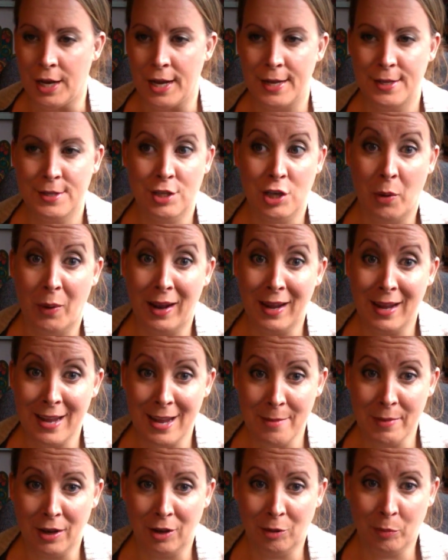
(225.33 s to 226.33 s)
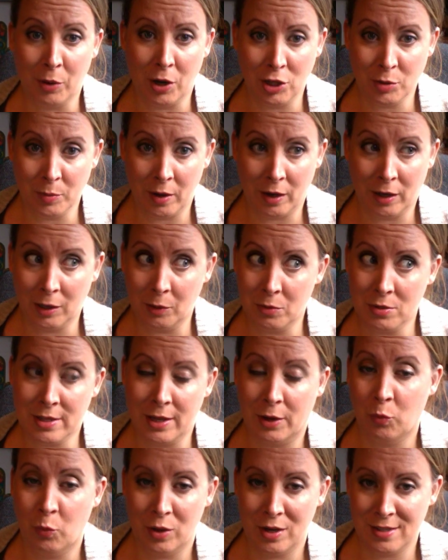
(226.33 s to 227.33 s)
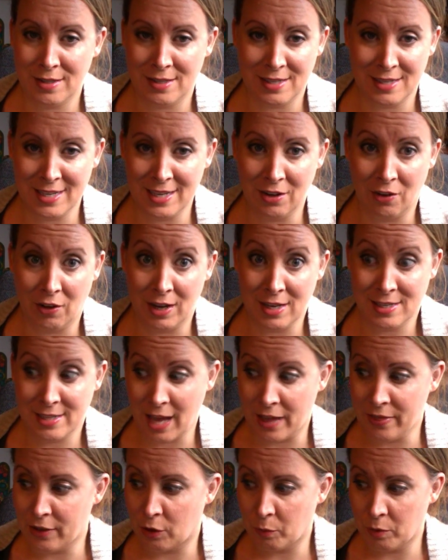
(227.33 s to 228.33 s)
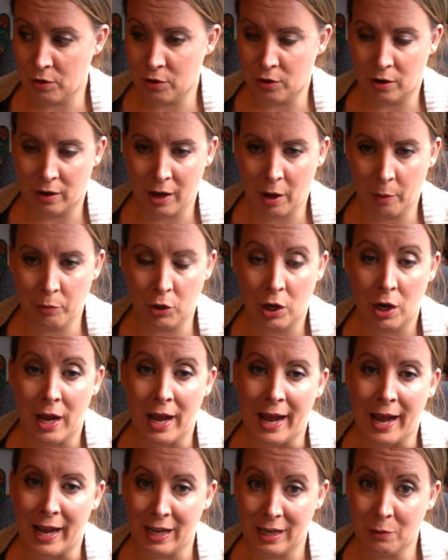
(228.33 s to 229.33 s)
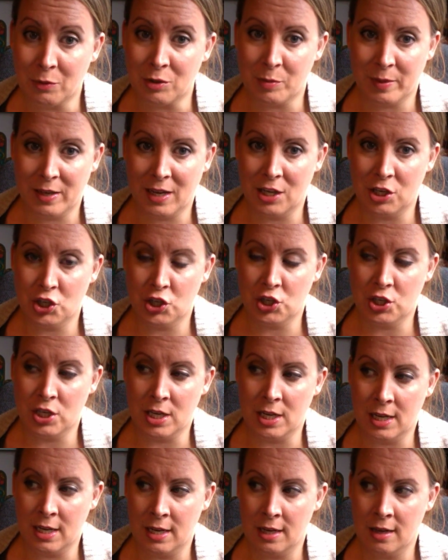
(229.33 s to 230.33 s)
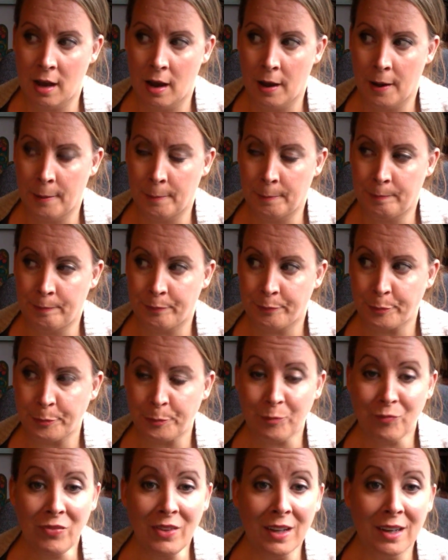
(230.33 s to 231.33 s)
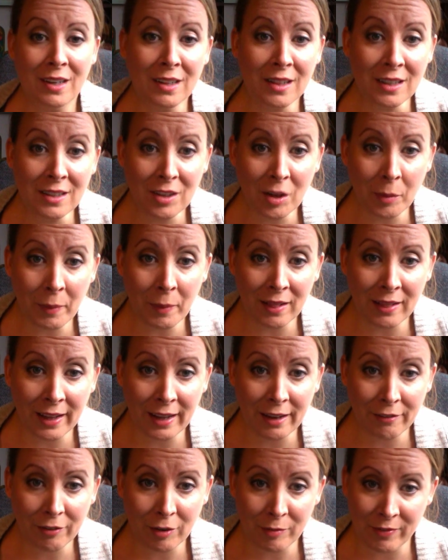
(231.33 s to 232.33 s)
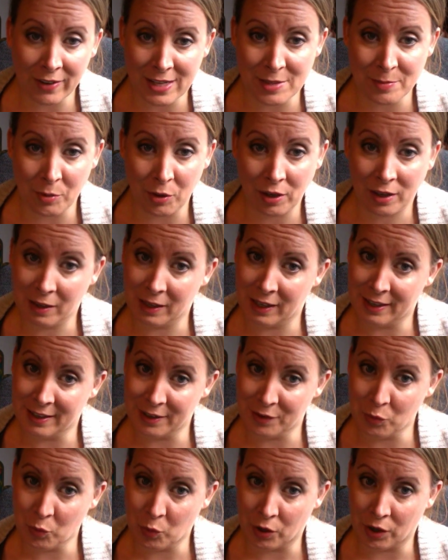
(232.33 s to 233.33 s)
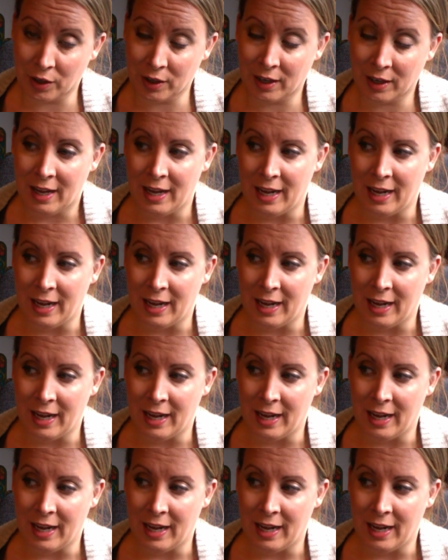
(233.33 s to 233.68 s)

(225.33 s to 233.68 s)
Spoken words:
And so I emailed Poshmark and was like, what is the deal? I sat there with her and helped her, and it was because she clicked on my link from Facebook and it didn't work.